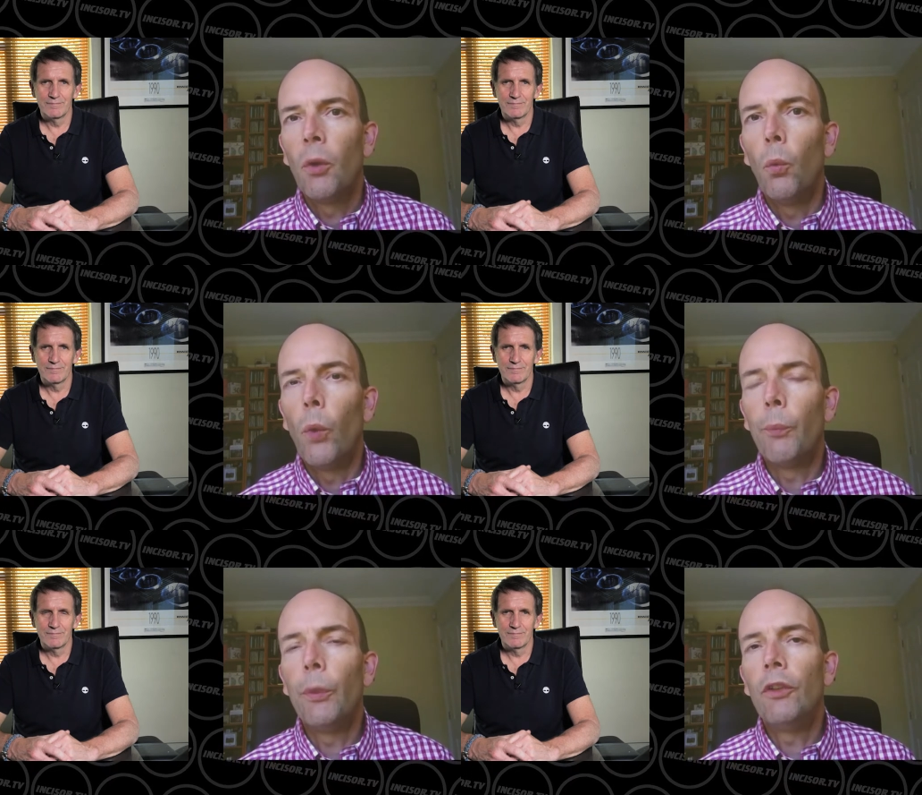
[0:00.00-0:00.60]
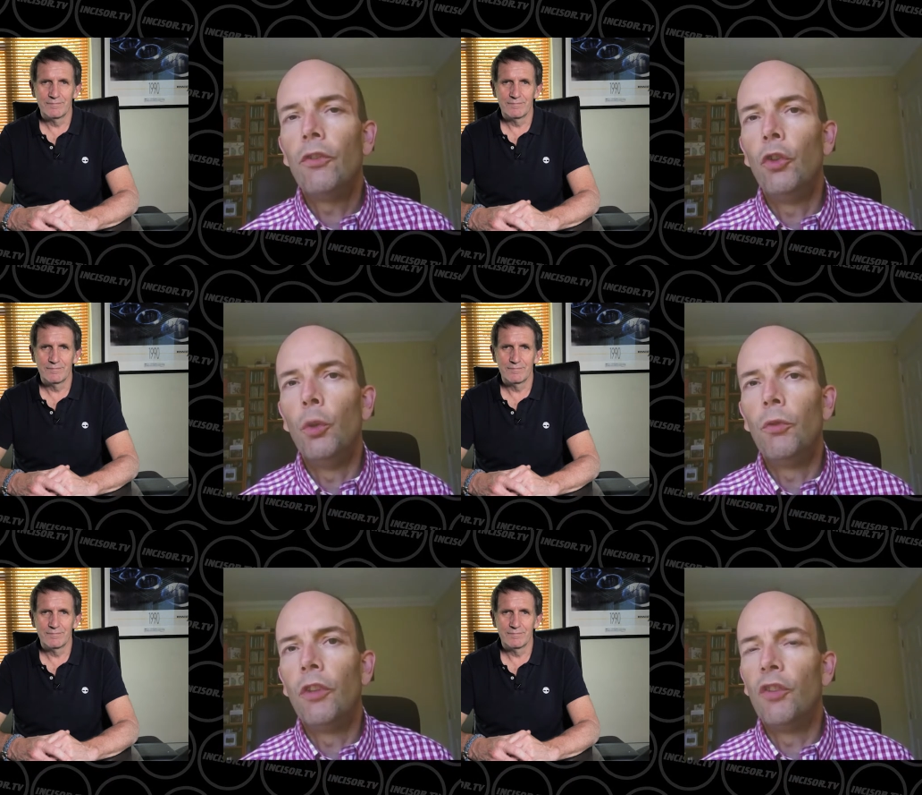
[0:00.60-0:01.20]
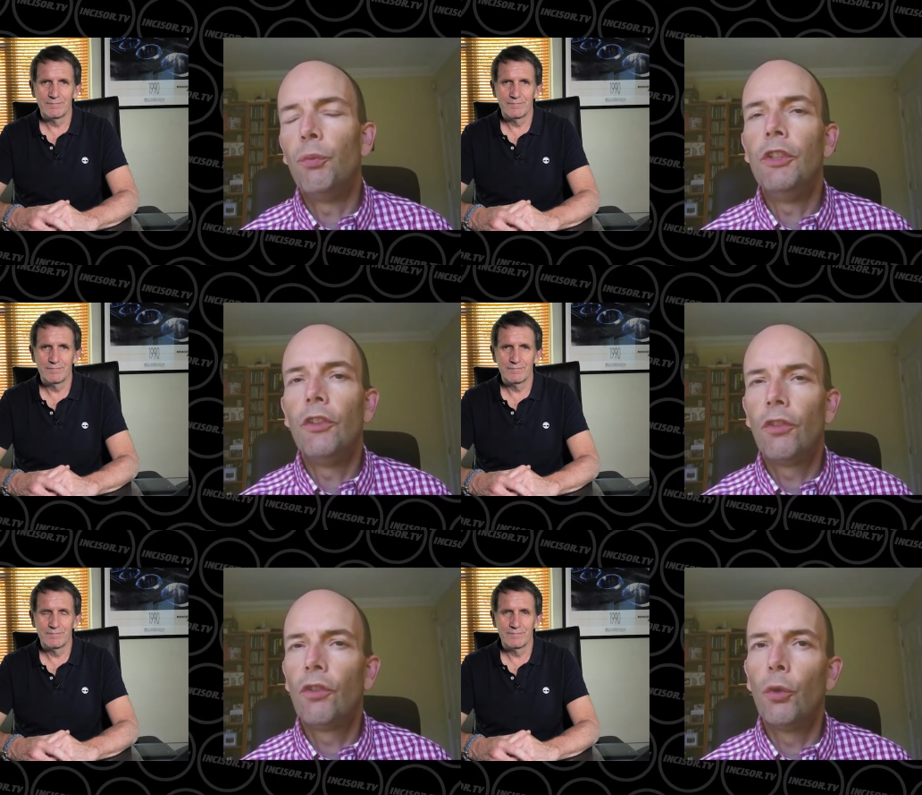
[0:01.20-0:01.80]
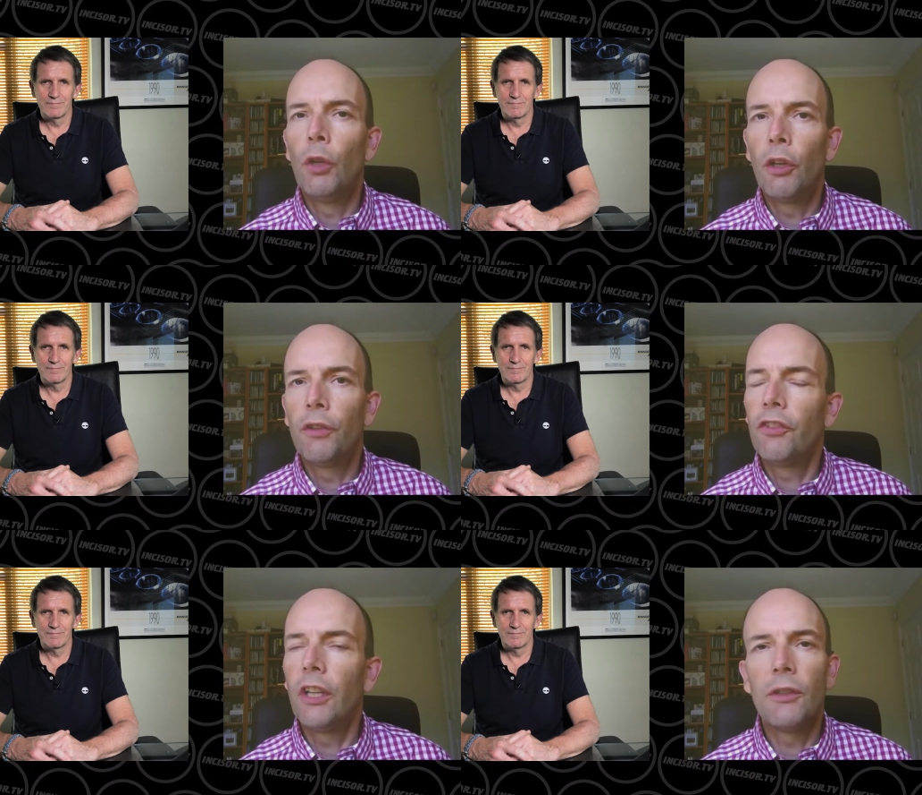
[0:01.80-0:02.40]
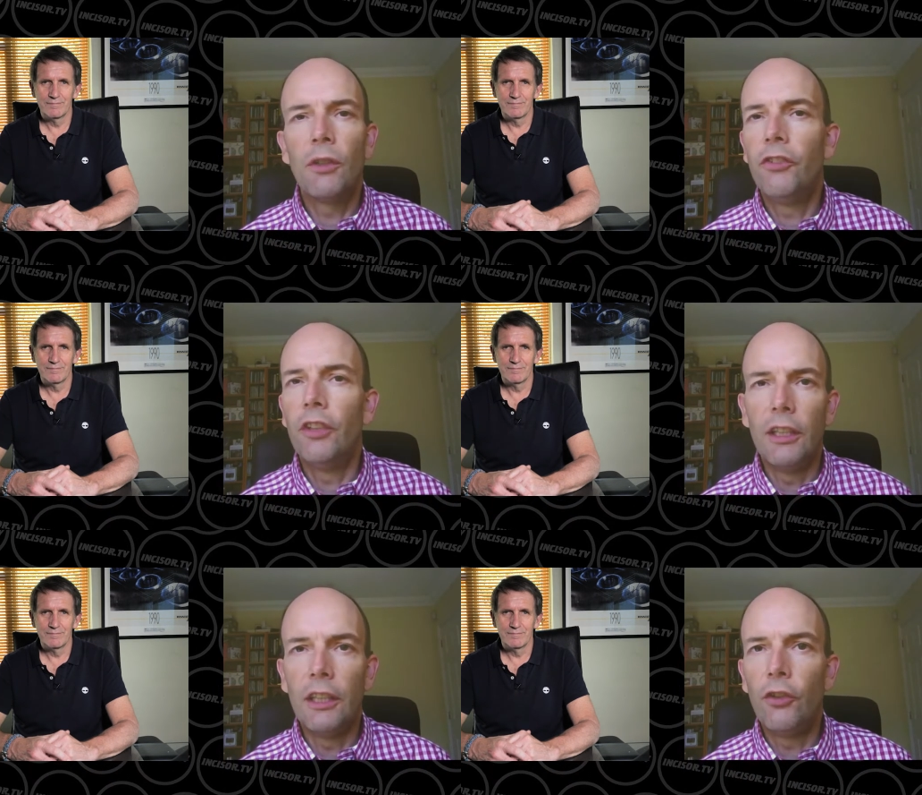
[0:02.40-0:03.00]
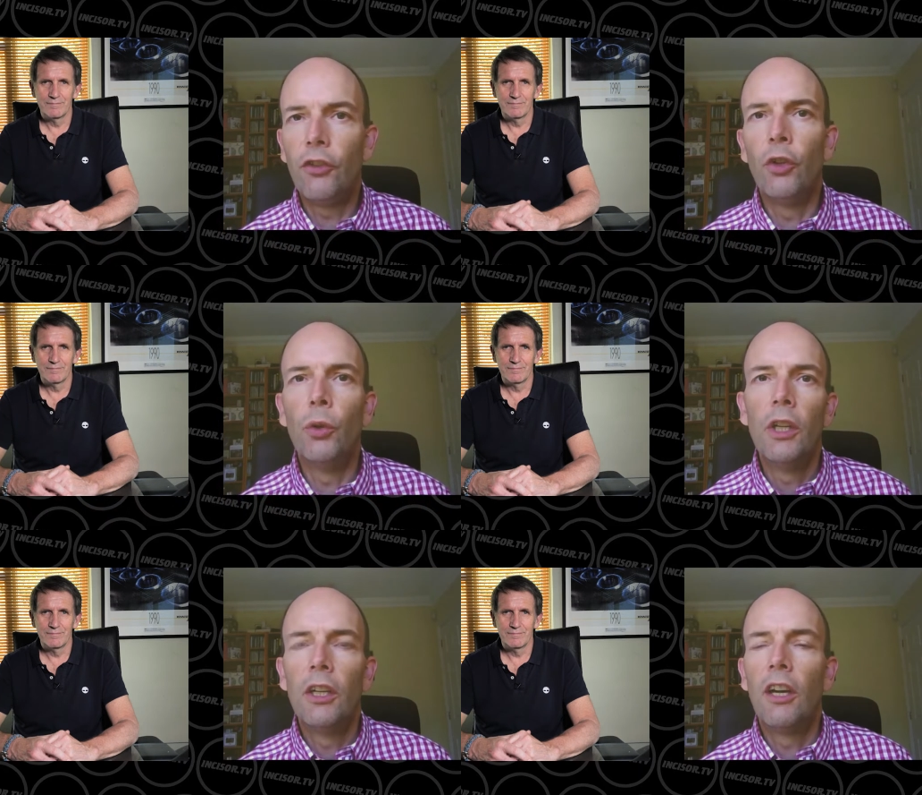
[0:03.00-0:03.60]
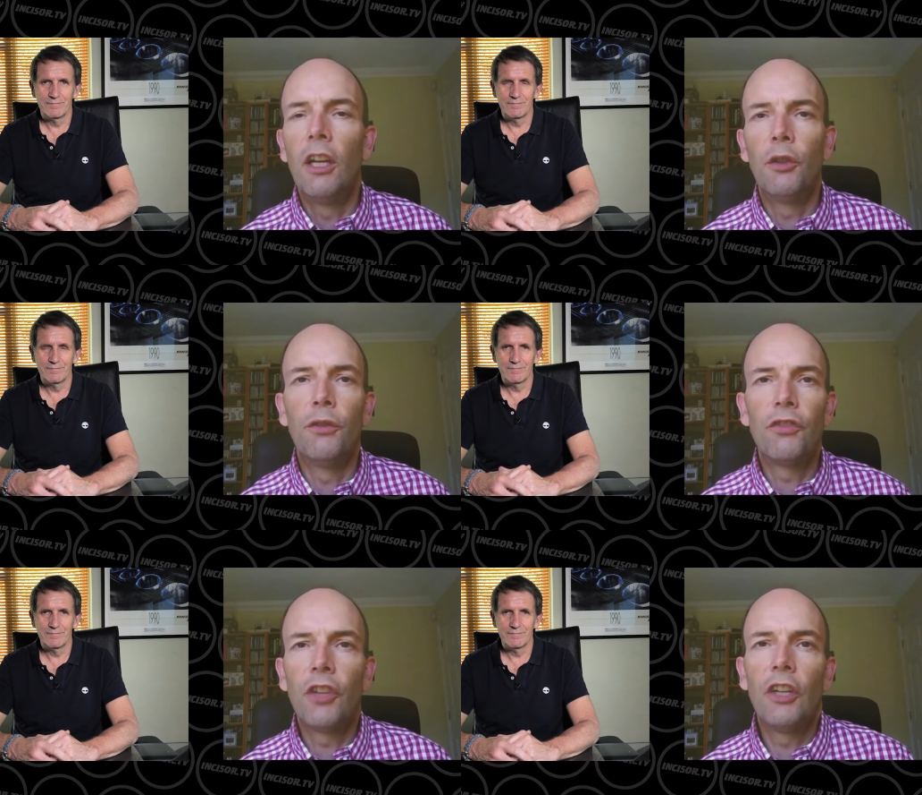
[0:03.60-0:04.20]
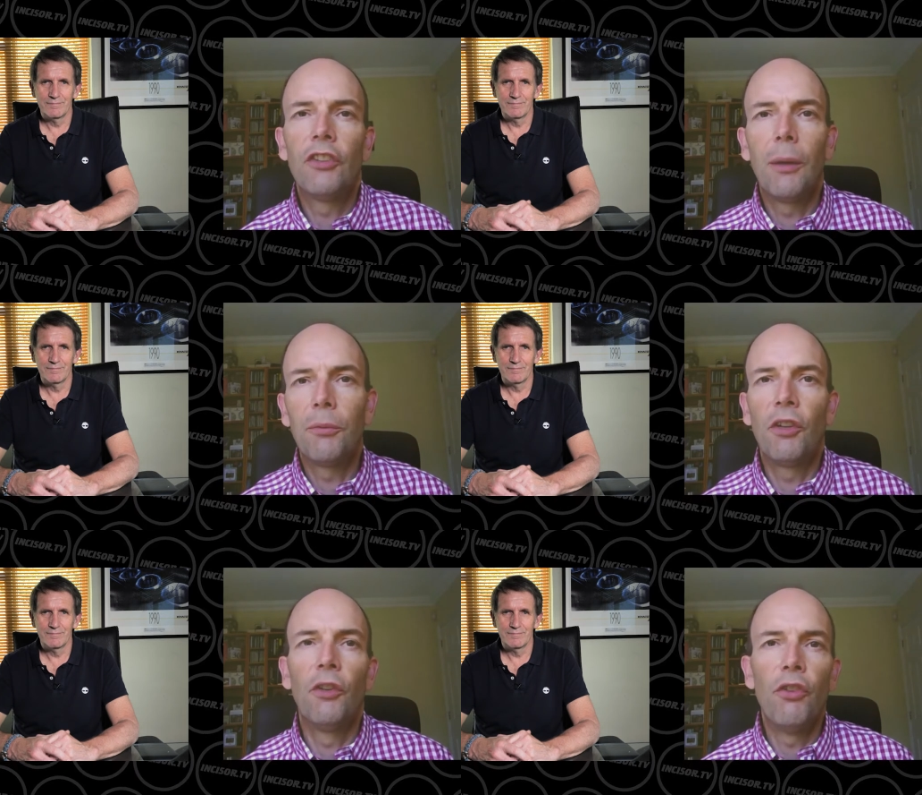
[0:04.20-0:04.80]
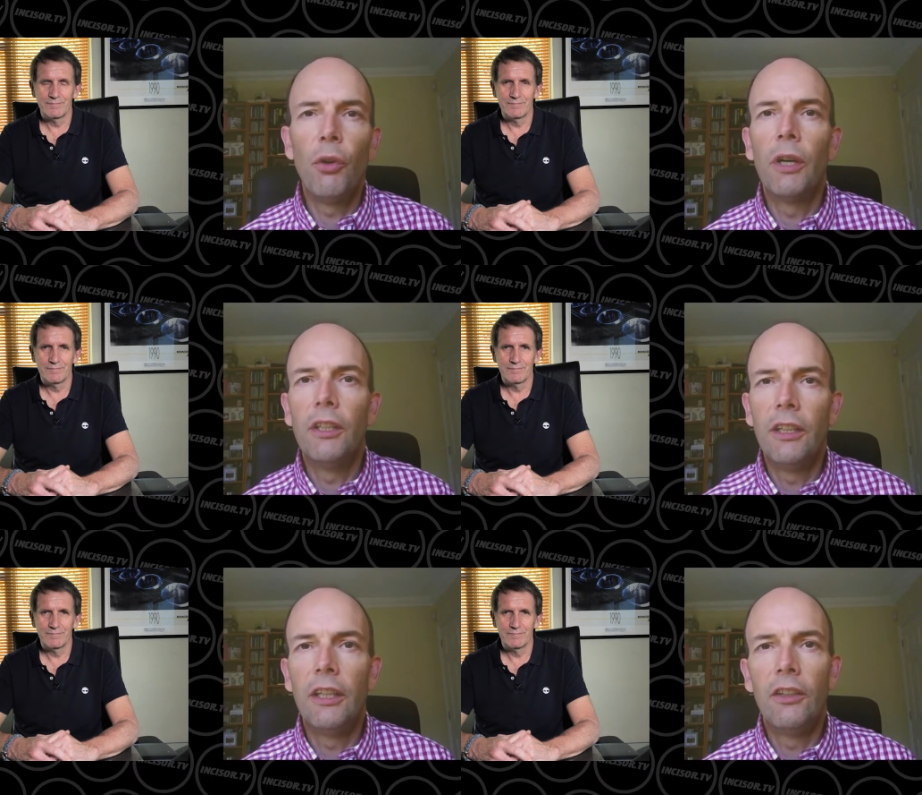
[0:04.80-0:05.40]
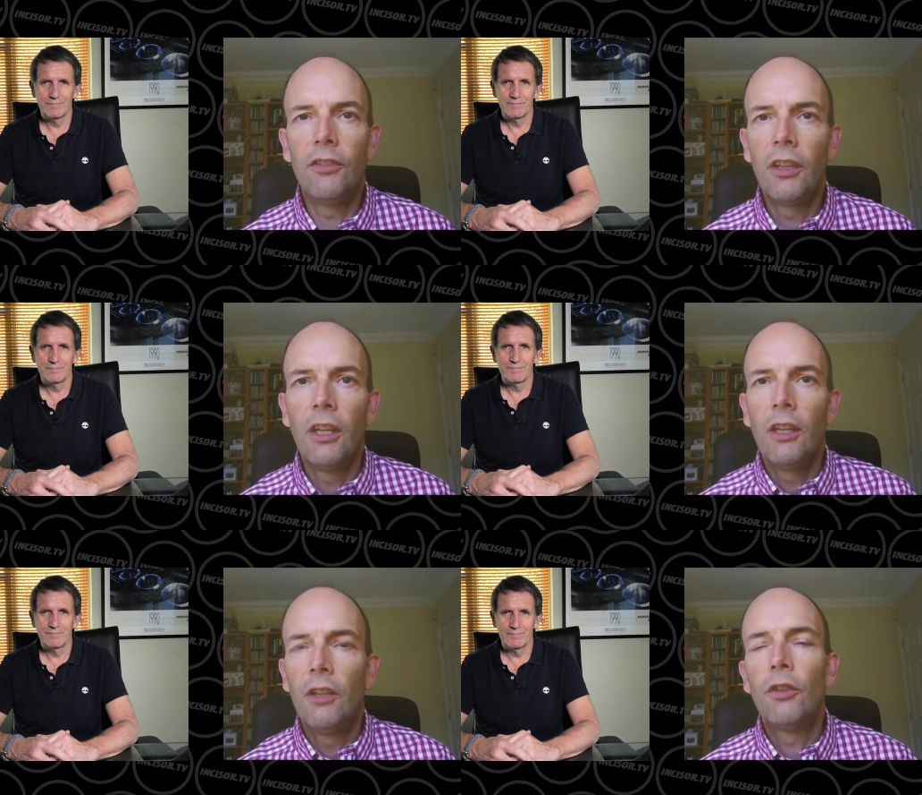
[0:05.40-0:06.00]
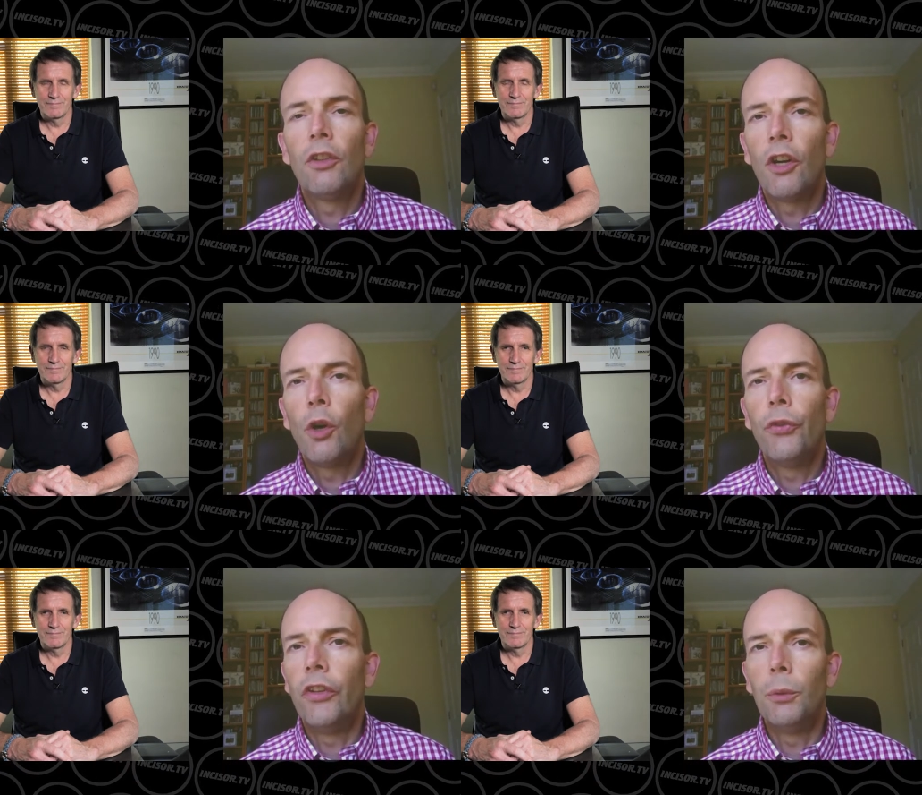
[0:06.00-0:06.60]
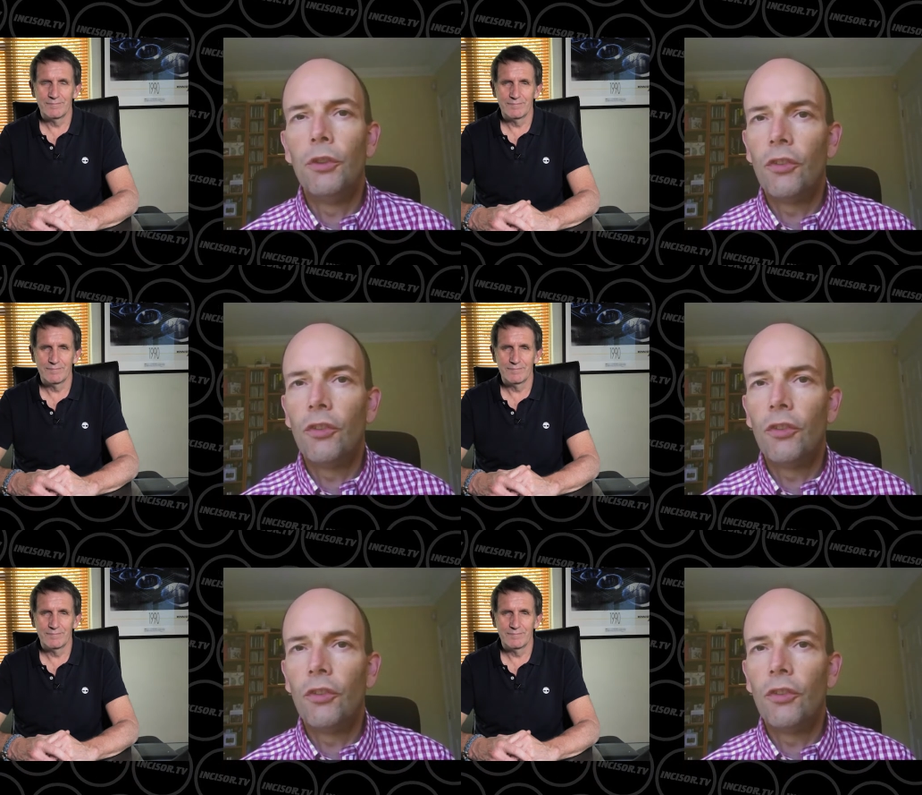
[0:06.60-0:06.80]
Speaker 1: when we assumed that if we just threw a lot of technology at the issue, a lot of startups, a lot of new ideas, that the whole thing would just